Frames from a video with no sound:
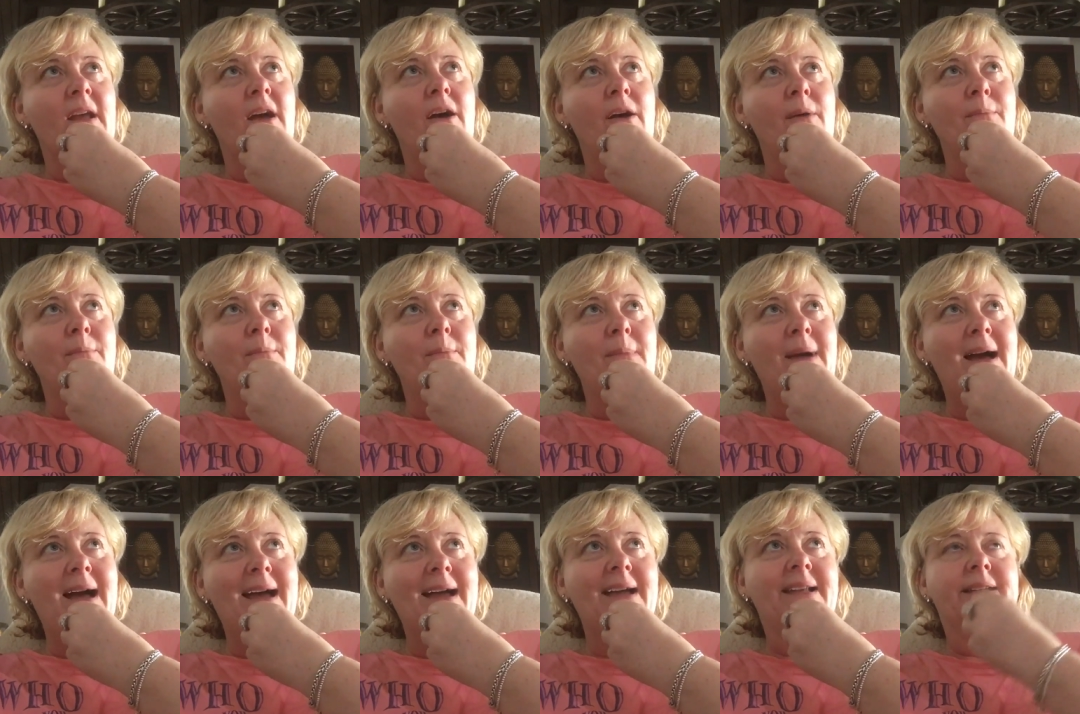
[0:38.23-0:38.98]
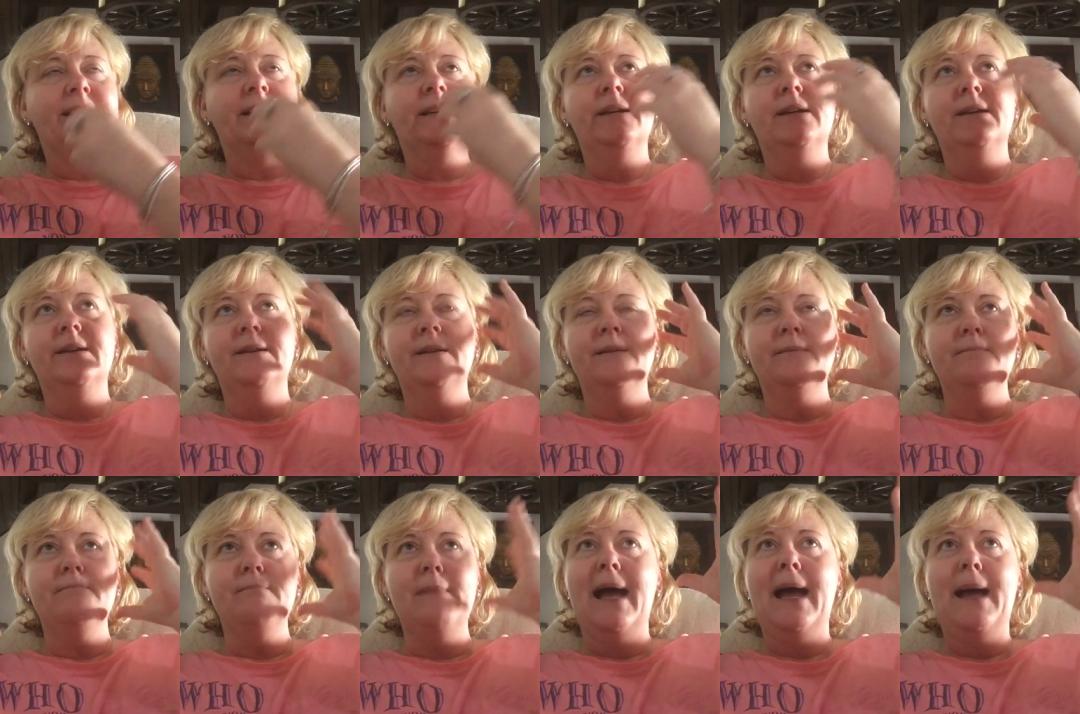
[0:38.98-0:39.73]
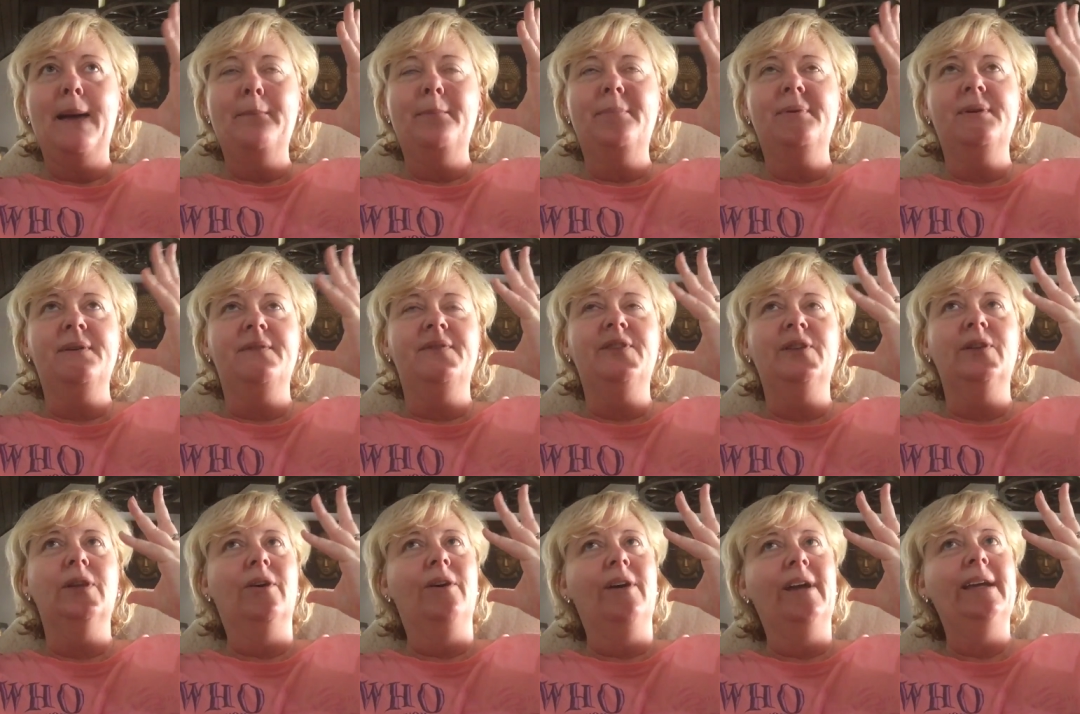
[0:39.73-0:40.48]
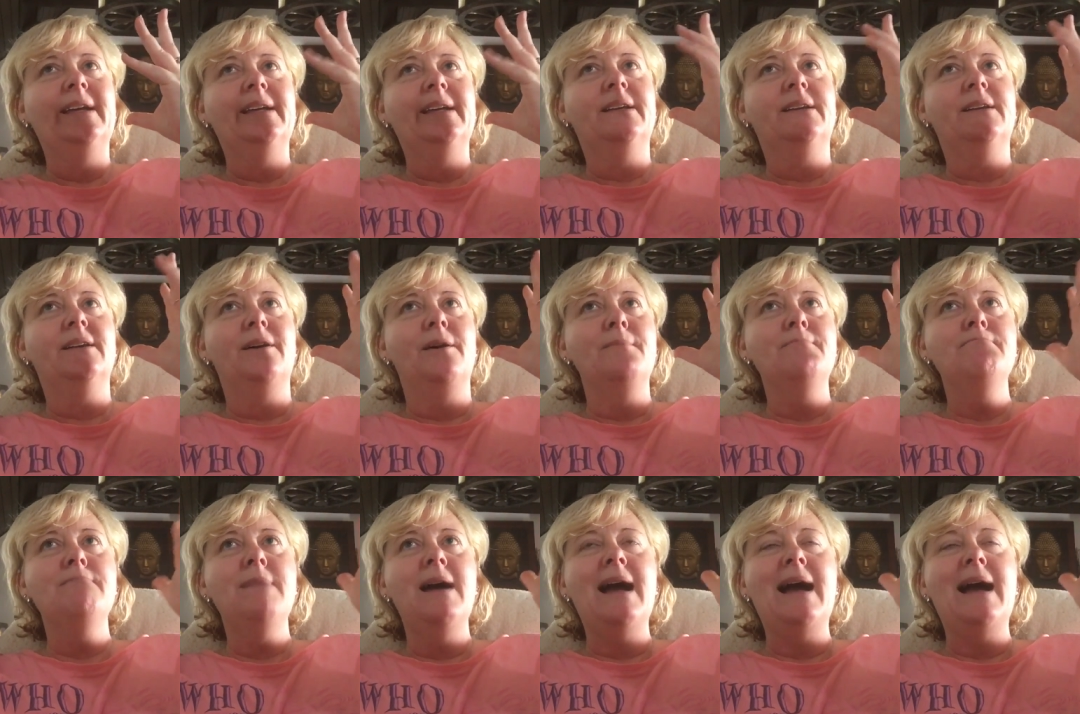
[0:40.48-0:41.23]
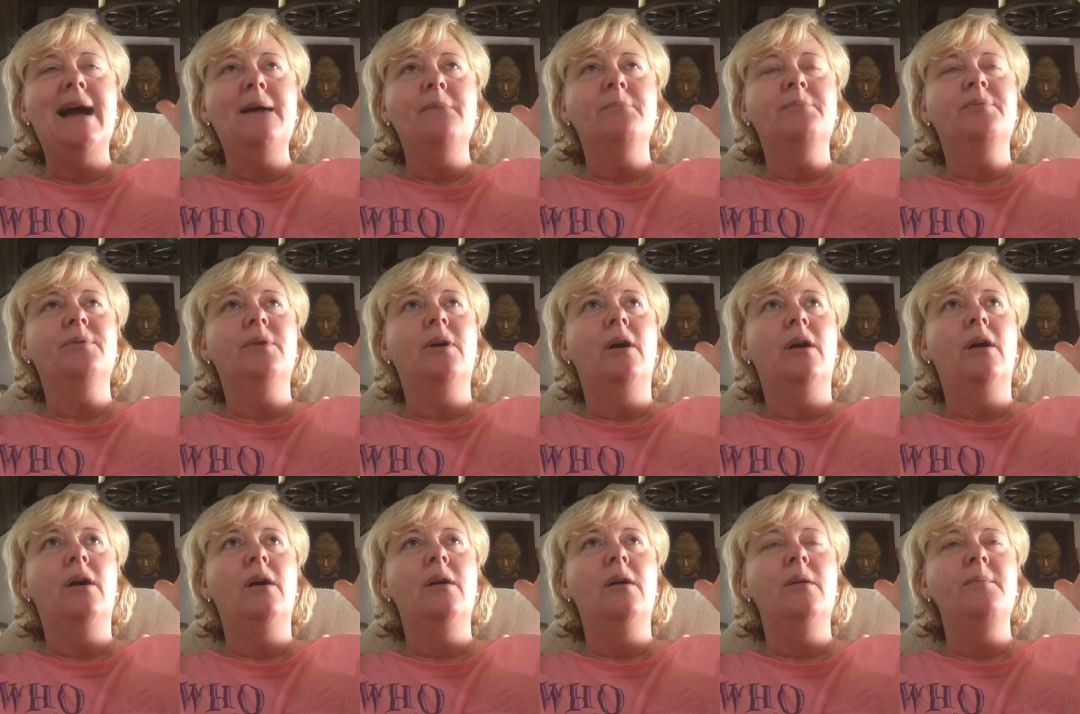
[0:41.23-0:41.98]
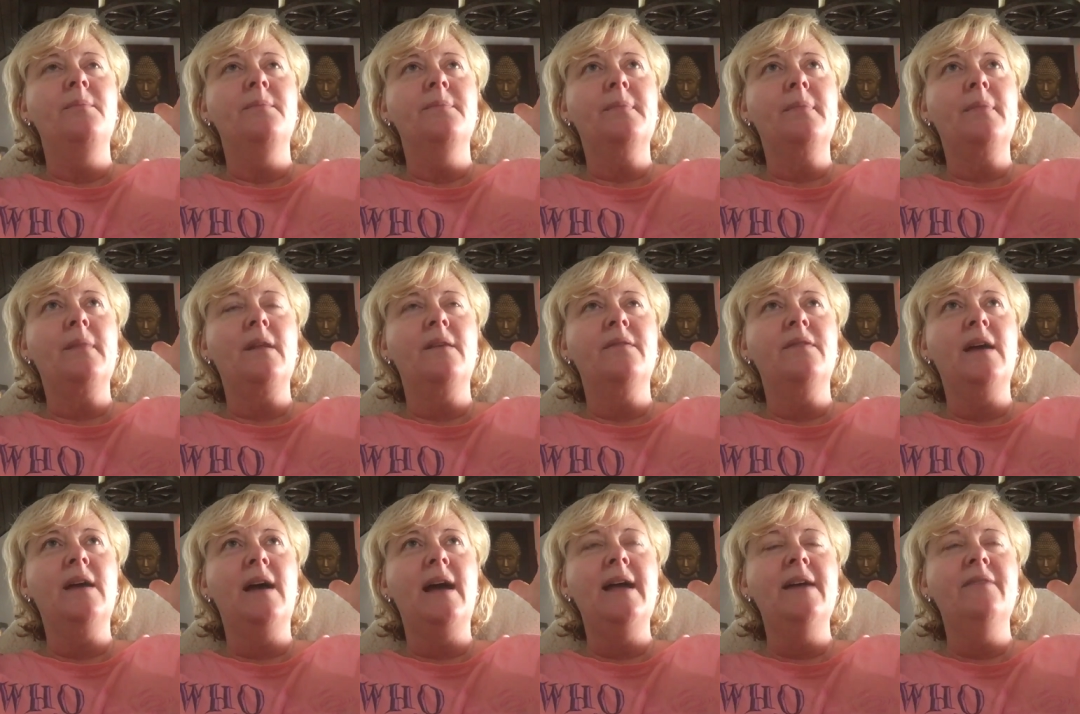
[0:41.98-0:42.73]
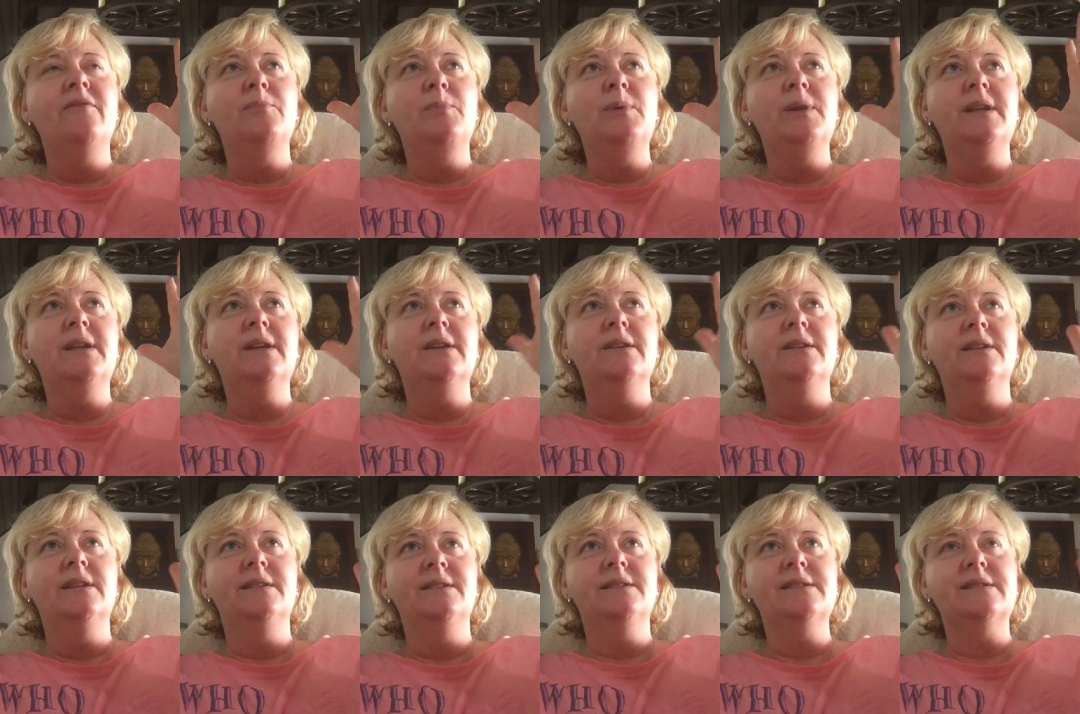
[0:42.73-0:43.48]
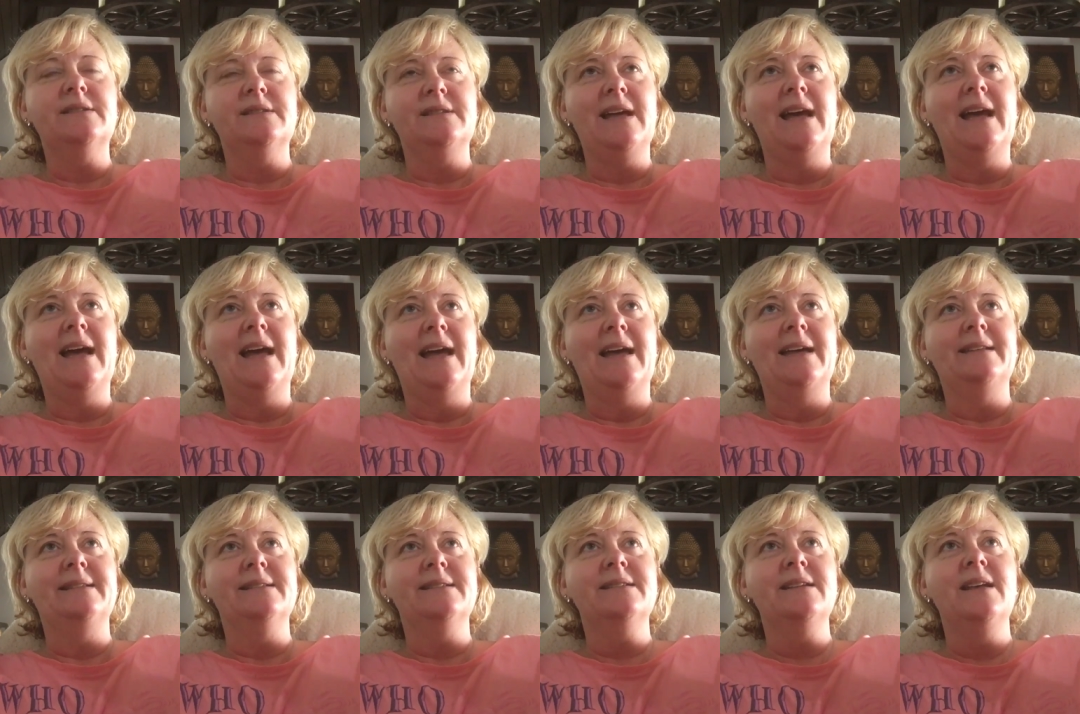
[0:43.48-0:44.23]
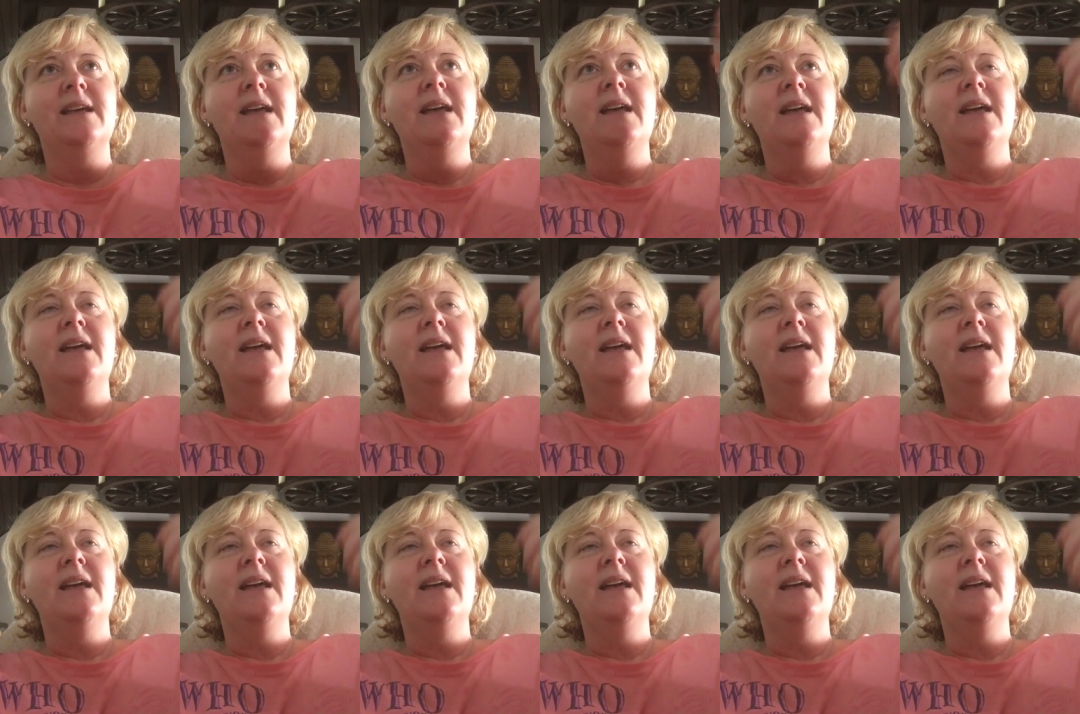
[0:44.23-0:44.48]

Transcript: a man map, if you like, a map that everybody can understand.